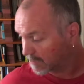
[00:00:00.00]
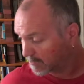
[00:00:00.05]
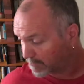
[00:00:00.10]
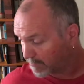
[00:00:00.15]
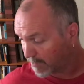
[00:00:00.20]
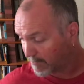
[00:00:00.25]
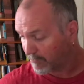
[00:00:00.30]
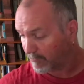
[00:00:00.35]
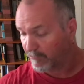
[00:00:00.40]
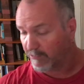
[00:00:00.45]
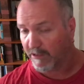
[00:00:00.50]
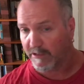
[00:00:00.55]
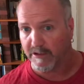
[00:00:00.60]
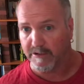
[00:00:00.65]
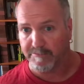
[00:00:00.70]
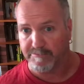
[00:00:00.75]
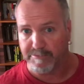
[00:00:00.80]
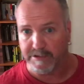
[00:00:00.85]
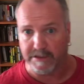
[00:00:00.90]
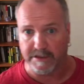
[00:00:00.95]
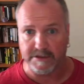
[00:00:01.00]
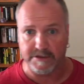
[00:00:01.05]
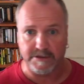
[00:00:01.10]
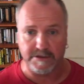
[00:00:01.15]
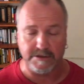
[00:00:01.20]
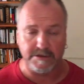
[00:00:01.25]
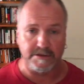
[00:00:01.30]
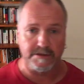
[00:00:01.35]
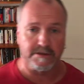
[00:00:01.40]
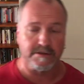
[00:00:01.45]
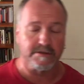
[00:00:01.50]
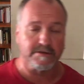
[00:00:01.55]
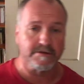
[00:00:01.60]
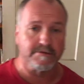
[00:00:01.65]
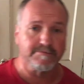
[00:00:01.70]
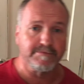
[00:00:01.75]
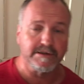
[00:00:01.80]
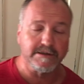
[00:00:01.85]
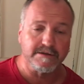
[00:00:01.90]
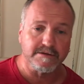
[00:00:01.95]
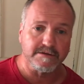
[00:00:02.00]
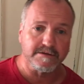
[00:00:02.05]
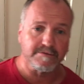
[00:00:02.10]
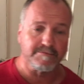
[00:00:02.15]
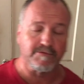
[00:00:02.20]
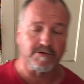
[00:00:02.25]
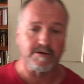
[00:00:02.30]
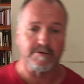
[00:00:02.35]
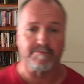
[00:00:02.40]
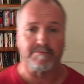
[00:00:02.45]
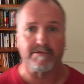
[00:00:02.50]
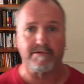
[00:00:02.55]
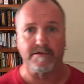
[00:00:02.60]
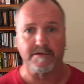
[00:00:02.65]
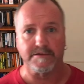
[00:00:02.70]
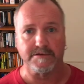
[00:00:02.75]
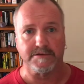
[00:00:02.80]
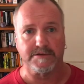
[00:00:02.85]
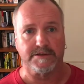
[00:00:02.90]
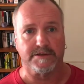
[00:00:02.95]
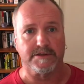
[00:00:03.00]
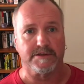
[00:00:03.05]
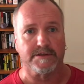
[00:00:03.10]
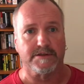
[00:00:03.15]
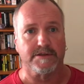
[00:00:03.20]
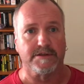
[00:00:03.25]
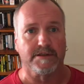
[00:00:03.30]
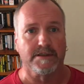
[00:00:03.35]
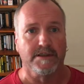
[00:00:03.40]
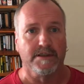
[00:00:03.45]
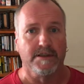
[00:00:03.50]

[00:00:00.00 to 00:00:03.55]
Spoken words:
probably one of the biggest, bigger, and more important